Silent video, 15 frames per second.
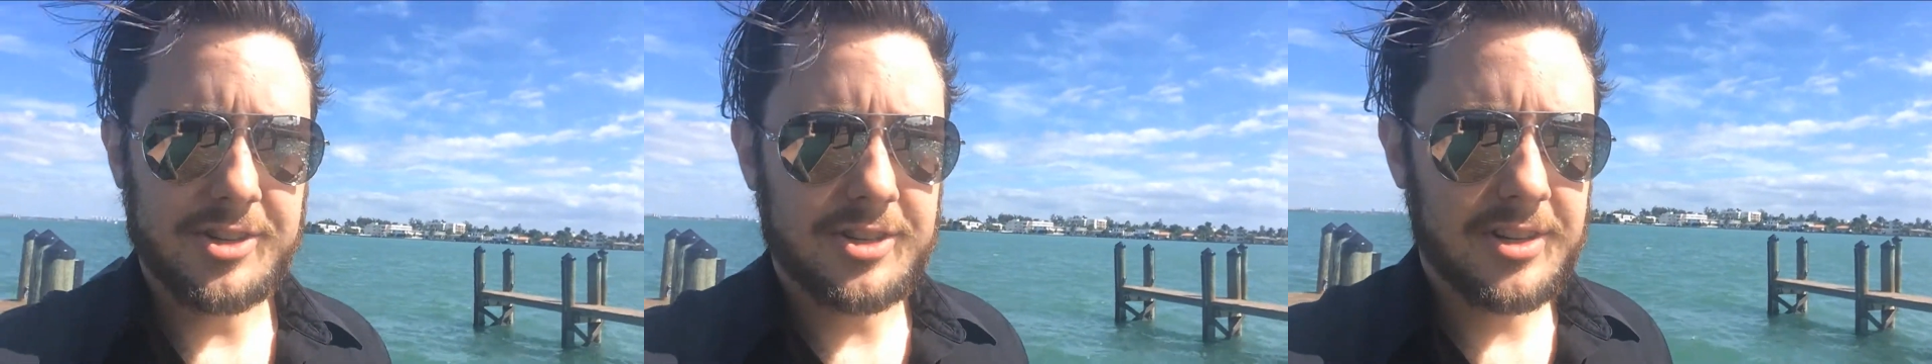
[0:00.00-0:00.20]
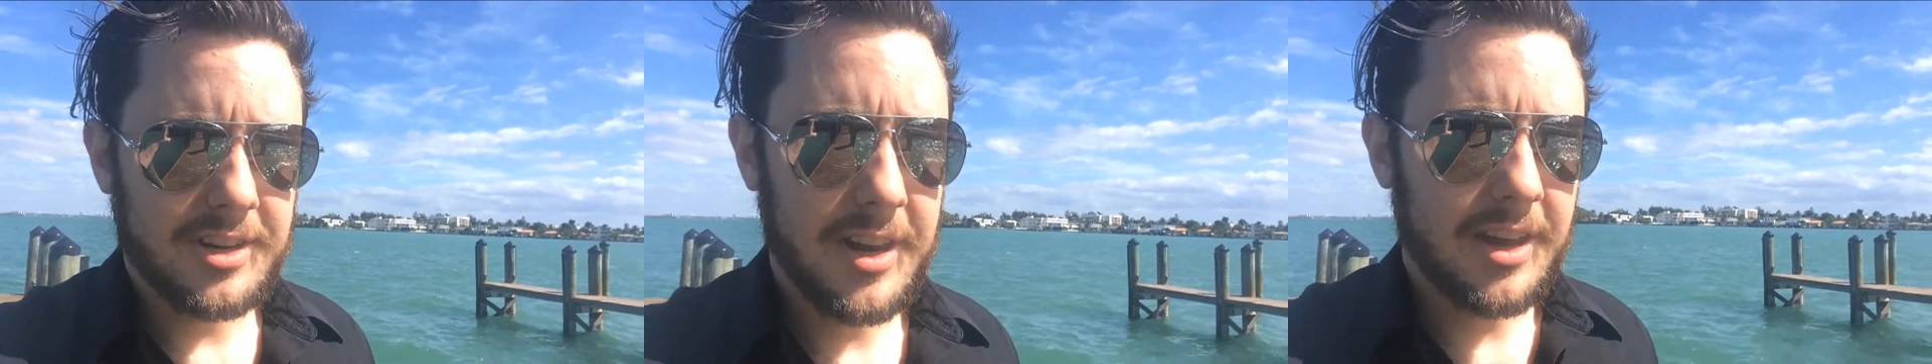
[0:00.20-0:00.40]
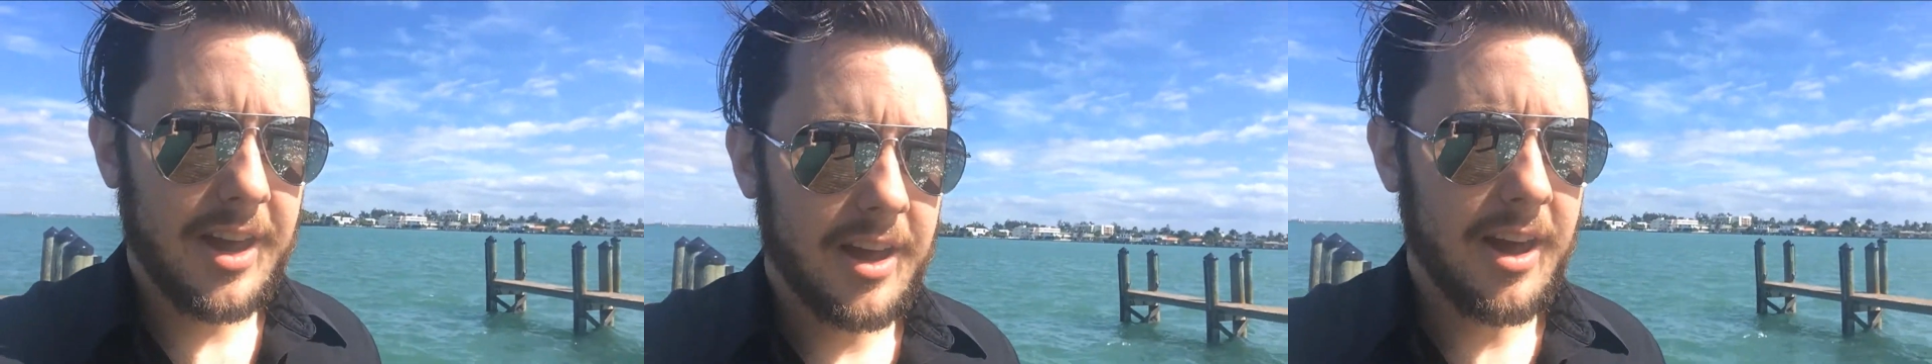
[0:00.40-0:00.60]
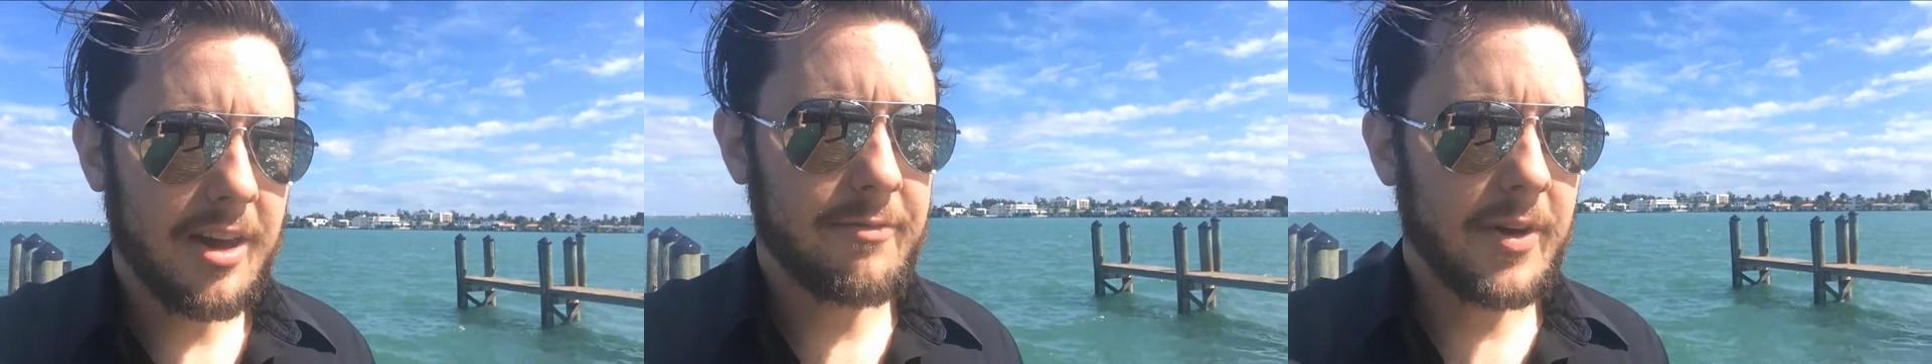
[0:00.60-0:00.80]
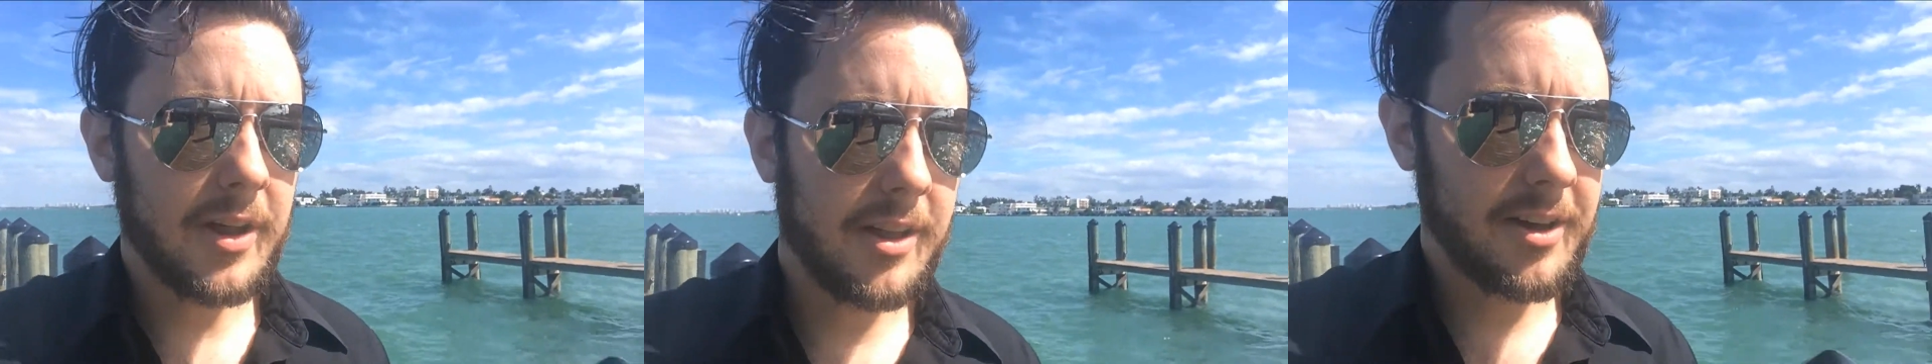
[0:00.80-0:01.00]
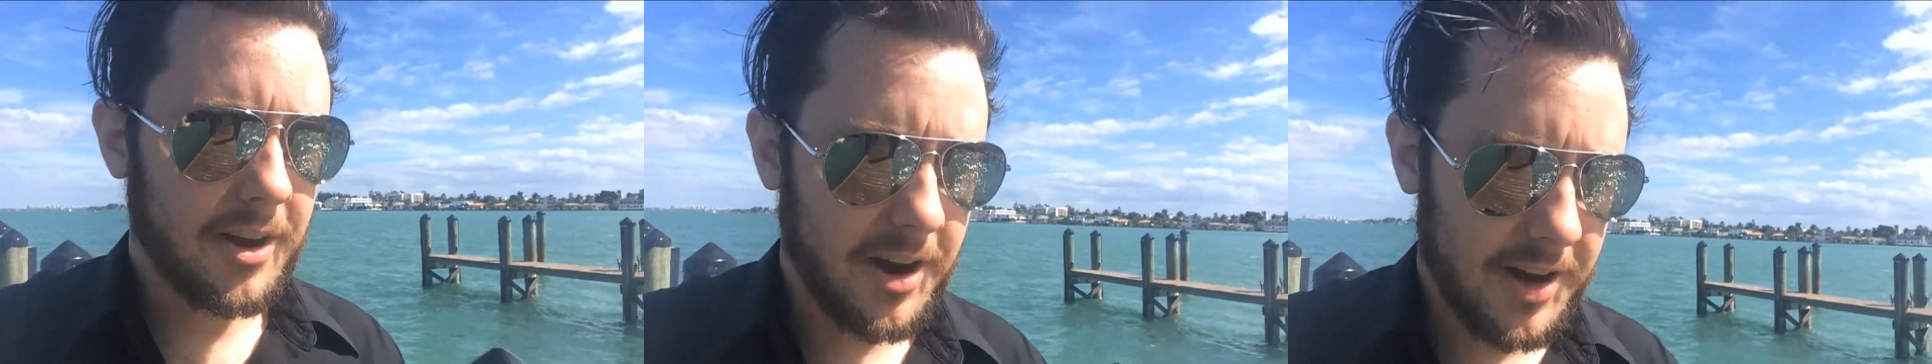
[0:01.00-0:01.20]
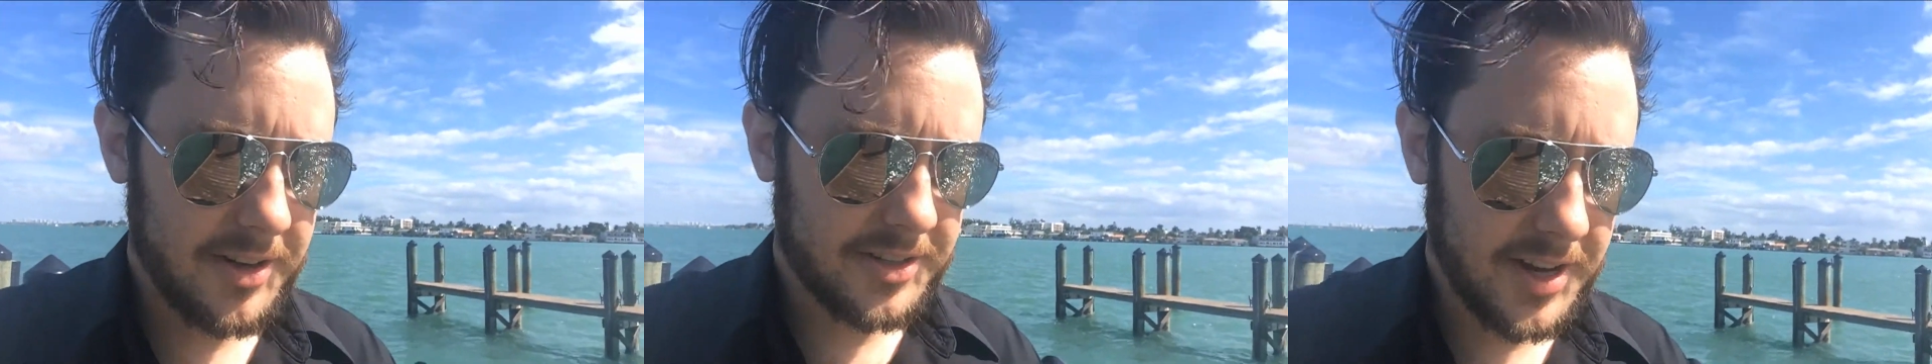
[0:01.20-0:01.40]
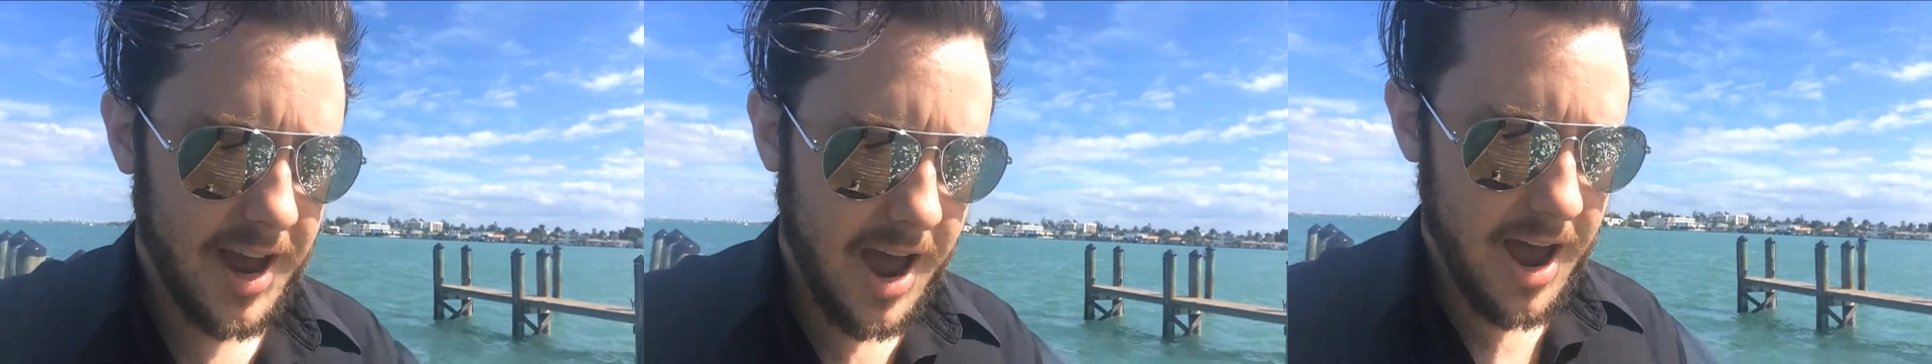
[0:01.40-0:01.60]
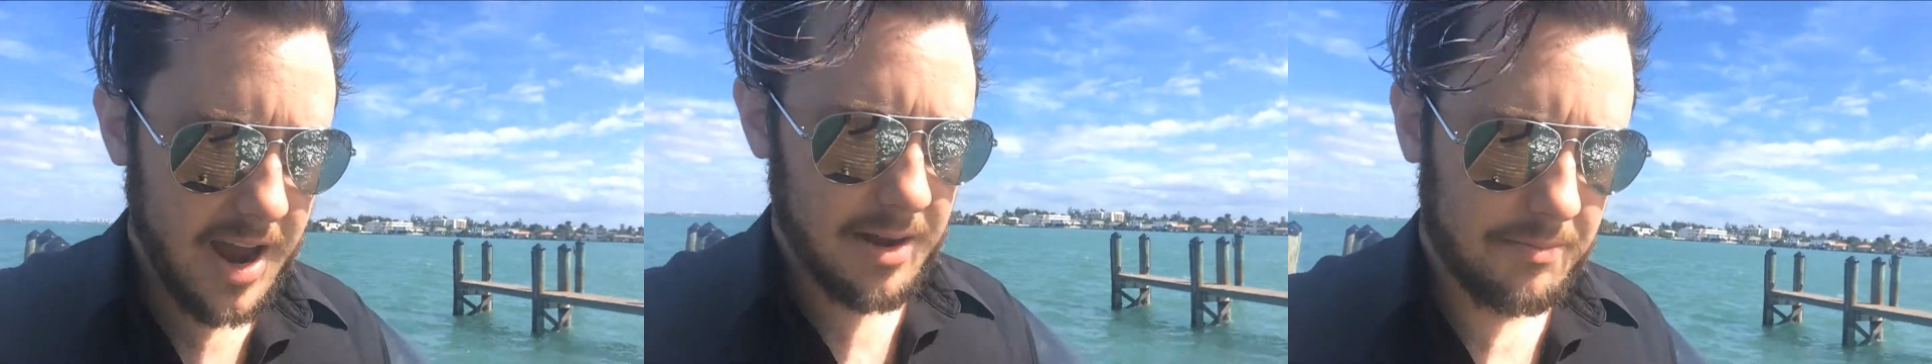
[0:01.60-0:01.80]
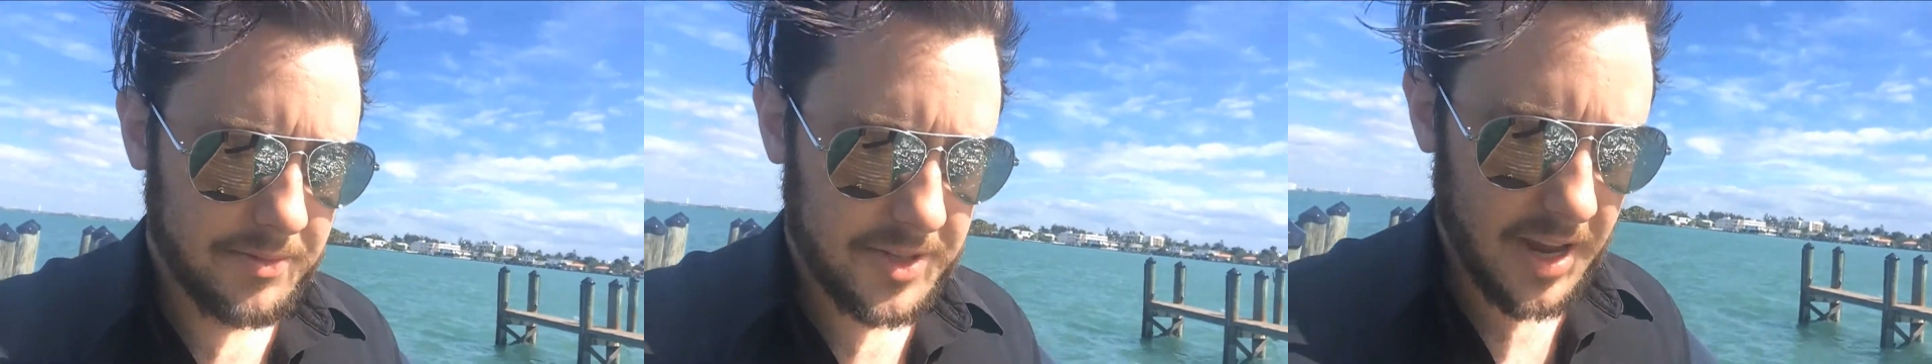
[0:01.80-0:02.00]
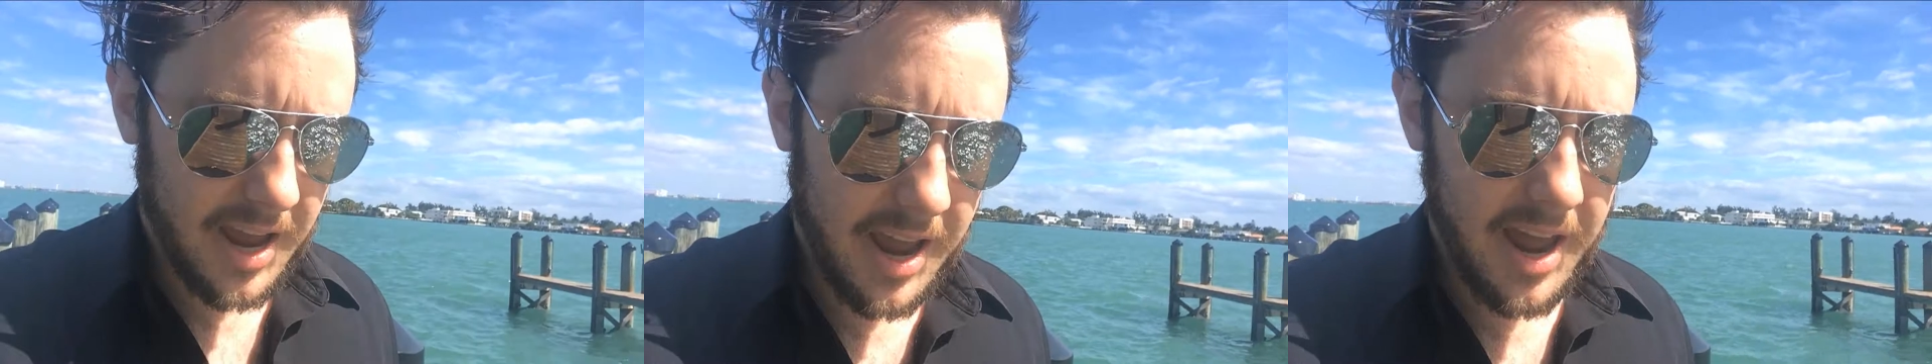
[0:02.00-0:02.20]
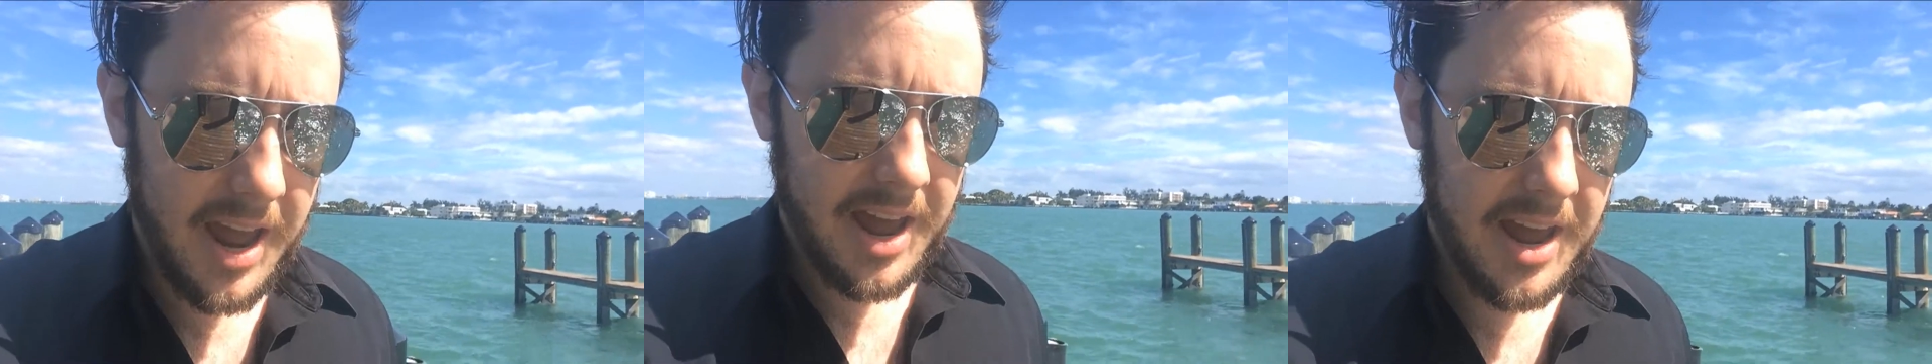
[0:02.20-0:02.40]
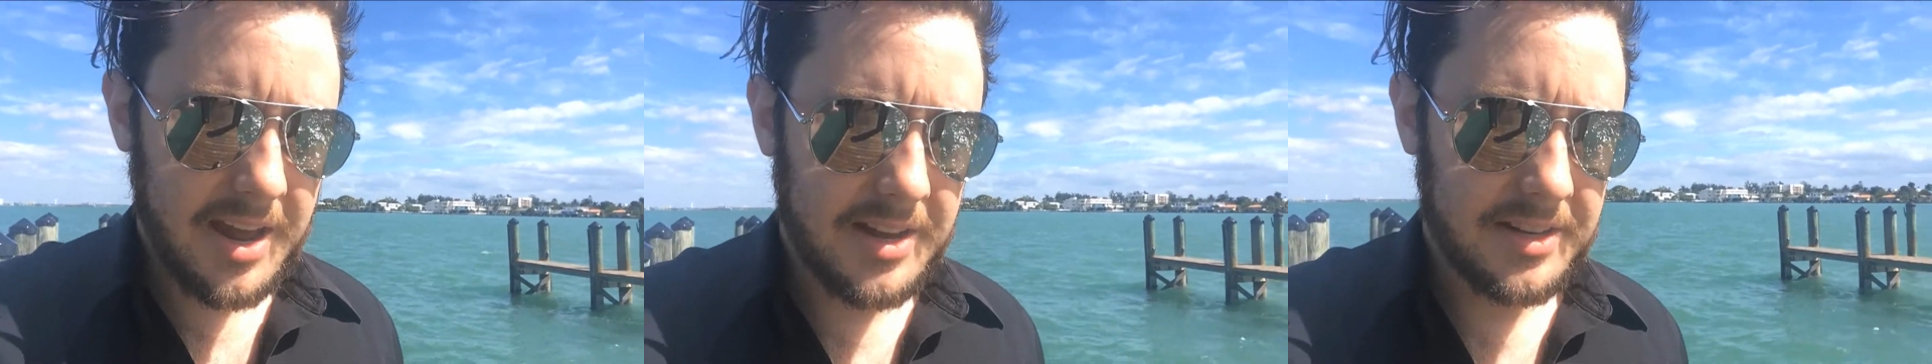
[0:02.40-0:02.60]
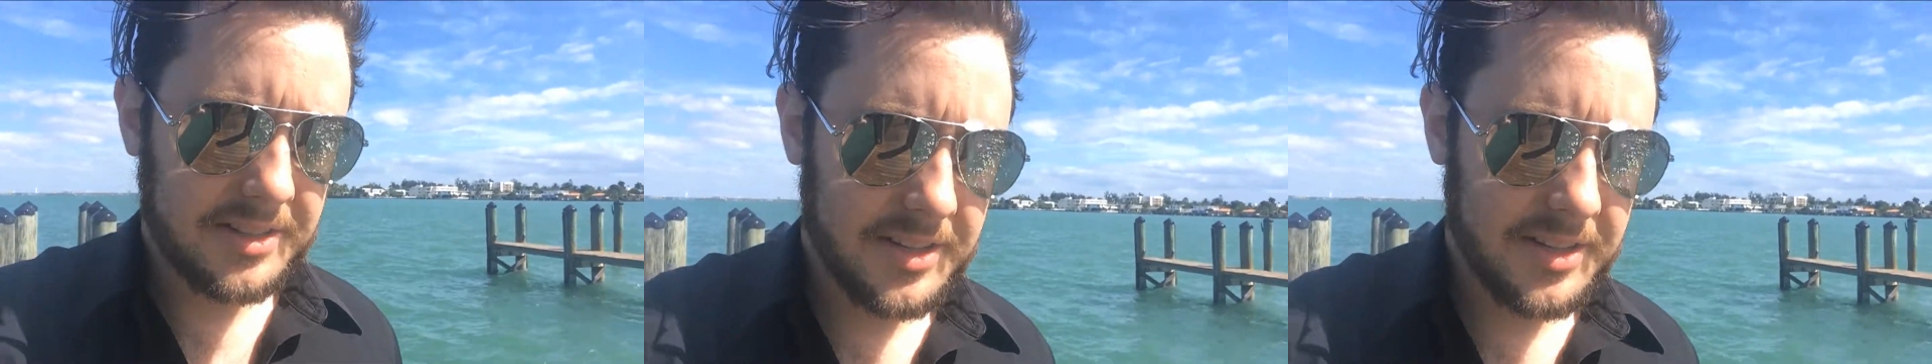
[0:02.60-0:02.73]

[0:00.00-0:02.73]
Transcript: just kind of in the midst of this darkness,